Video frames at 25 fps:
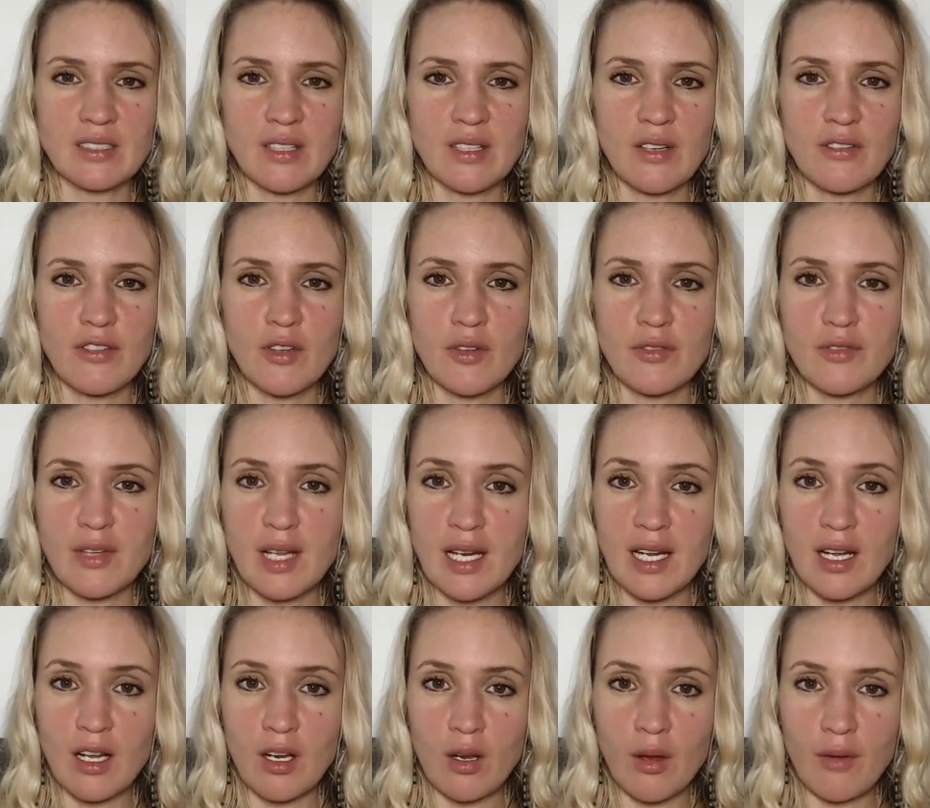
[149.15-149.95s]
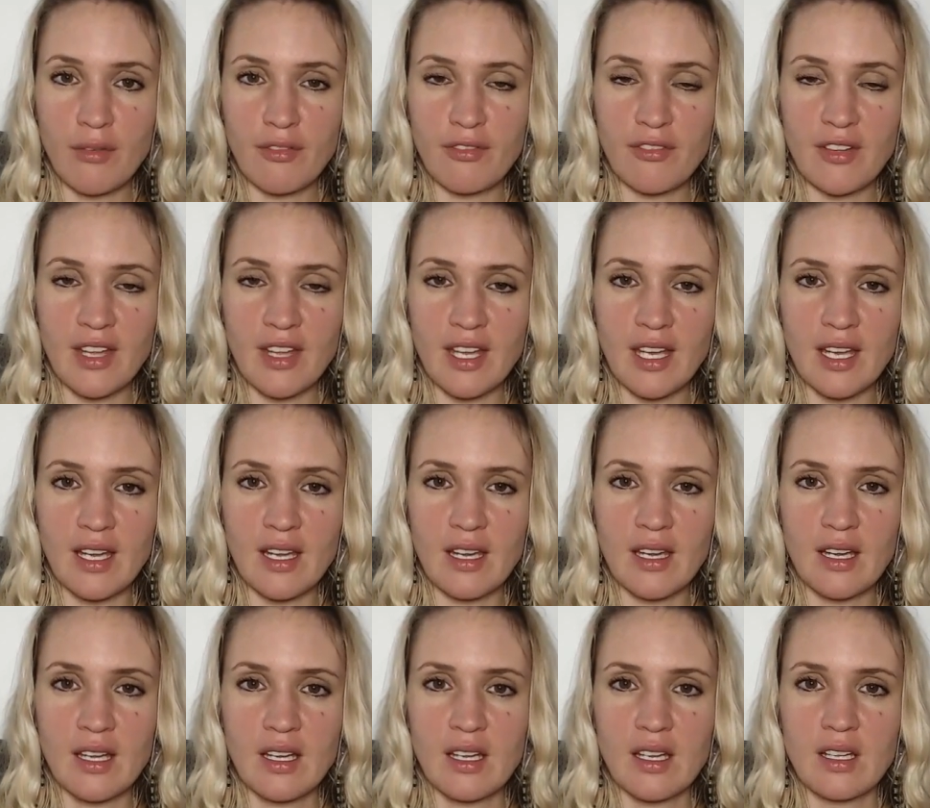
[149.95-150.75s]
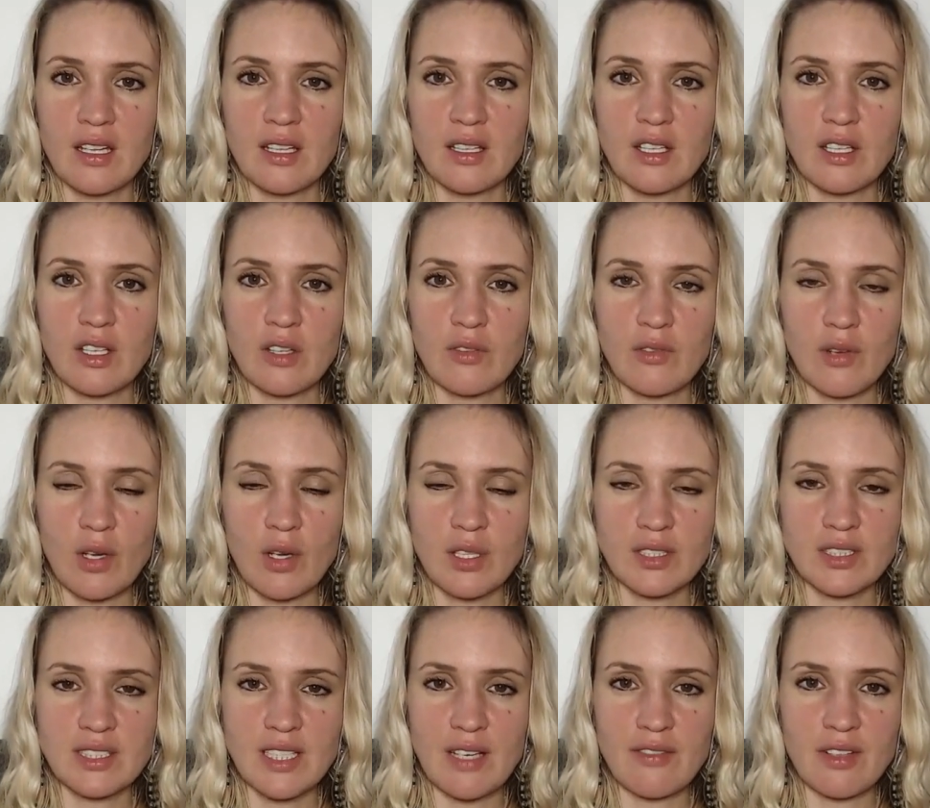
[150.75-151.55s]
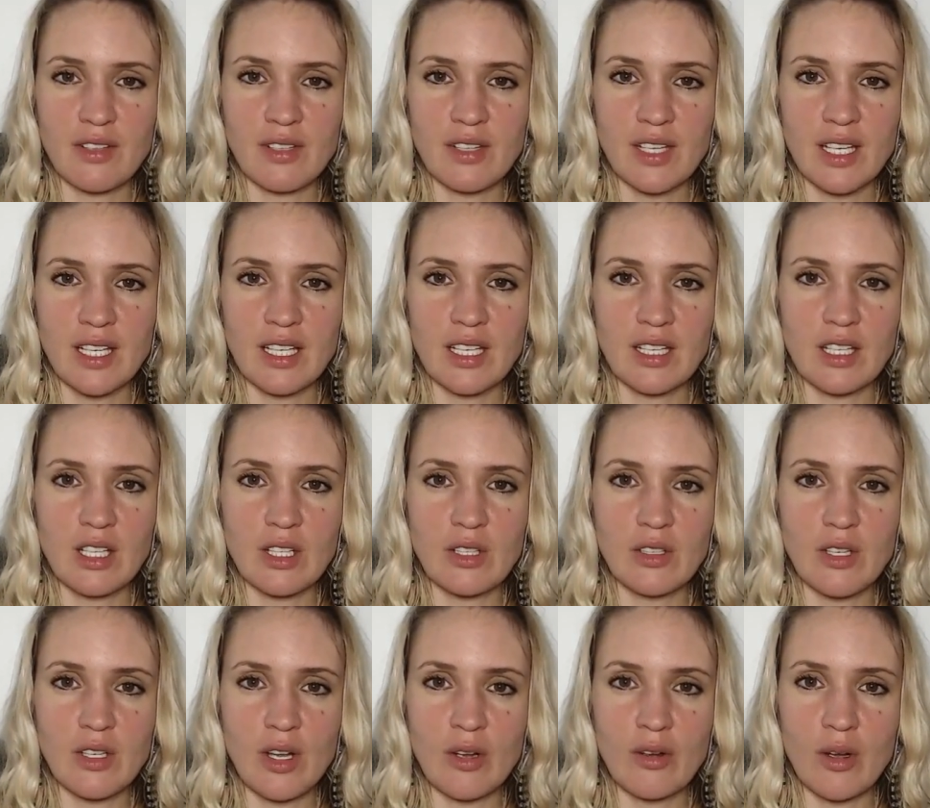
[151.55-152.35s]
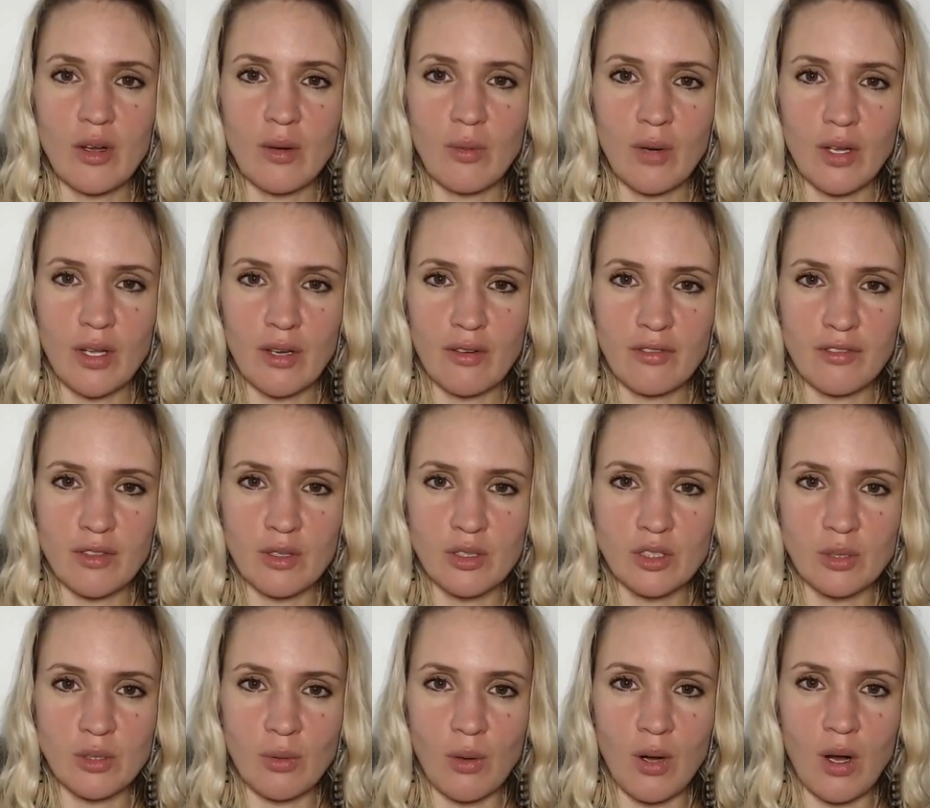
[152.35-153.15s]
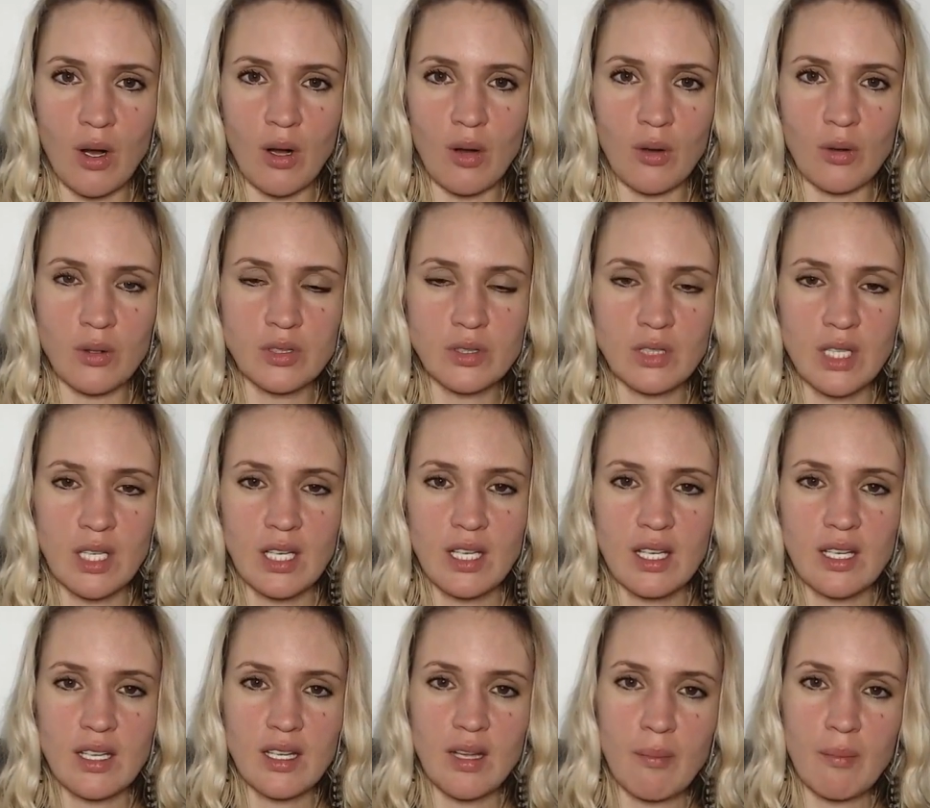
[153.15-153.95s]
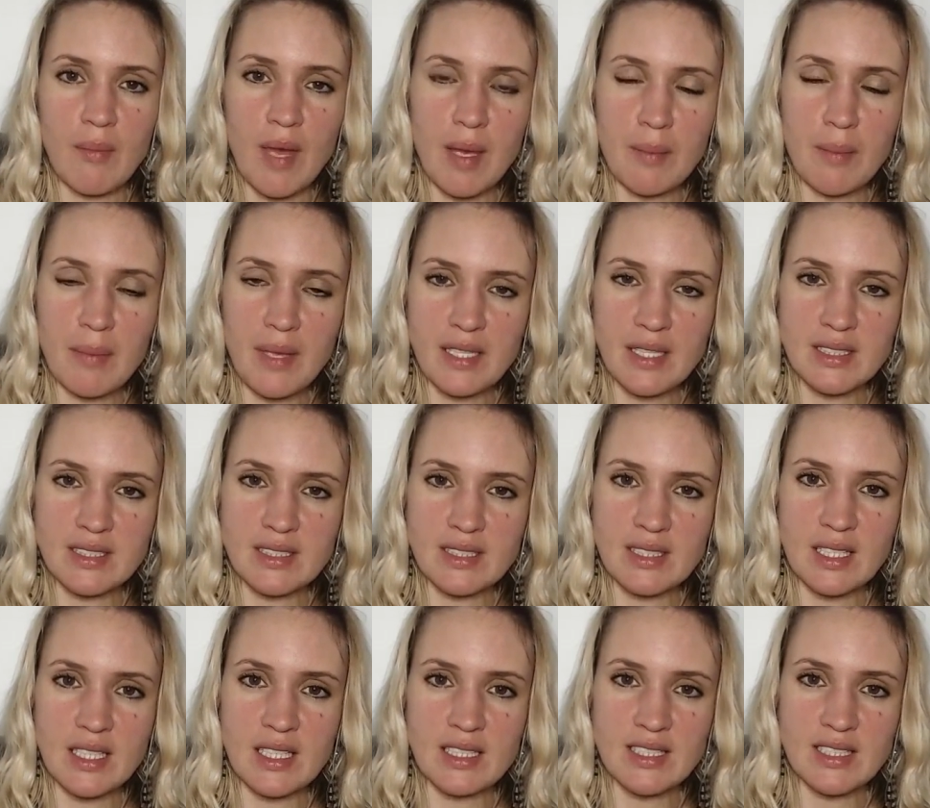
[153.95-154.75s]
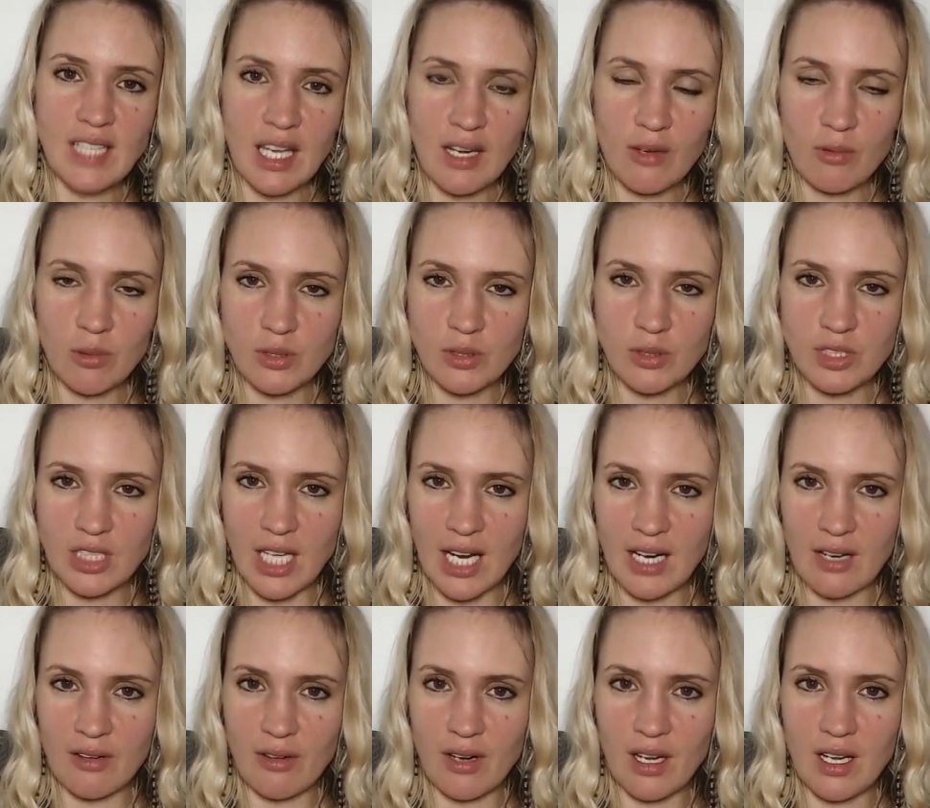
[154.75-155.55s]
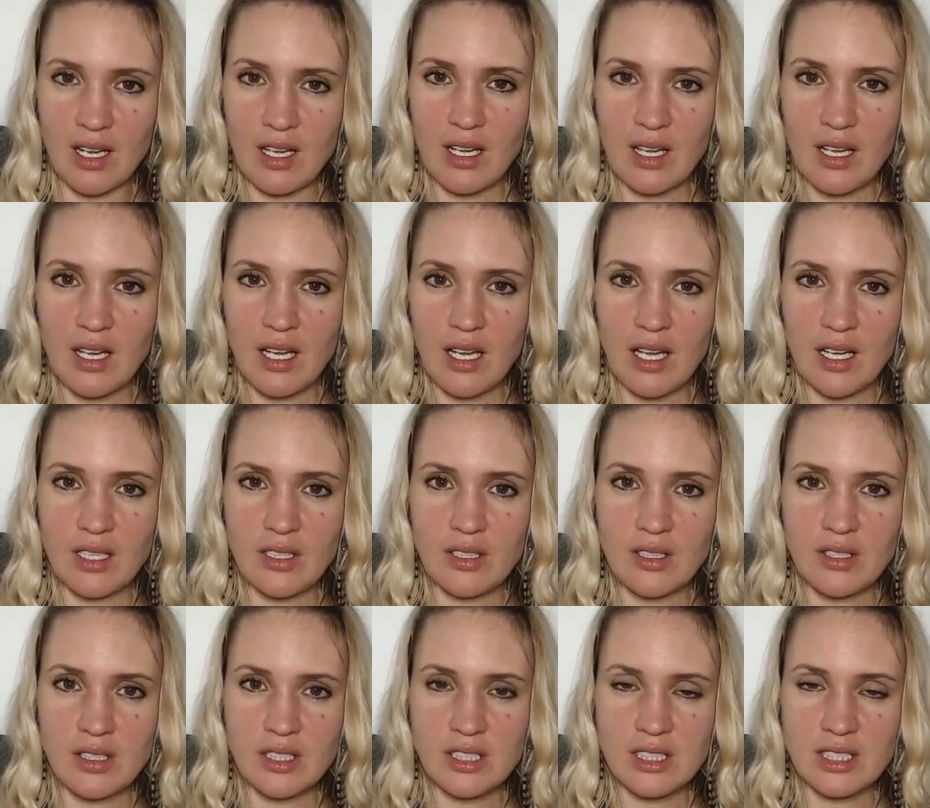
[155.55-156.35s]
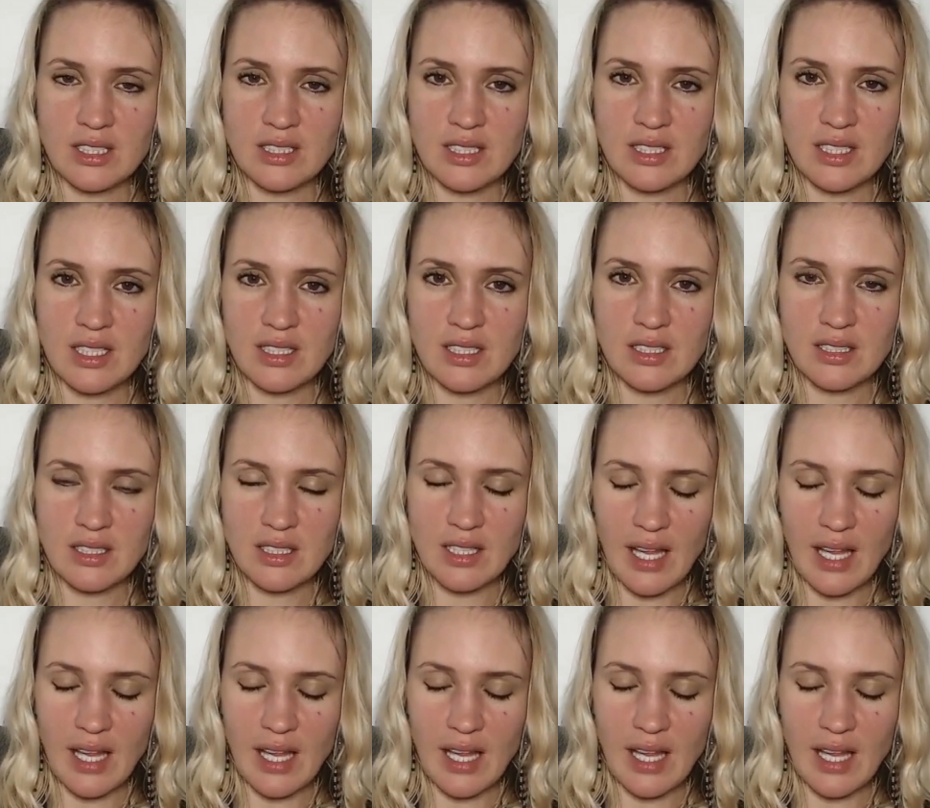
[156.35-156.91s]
So if you're feeling a lot of fear that you've lost everything and that you don't know what your future will hold, then maybe it's in the sacral chakra and you can just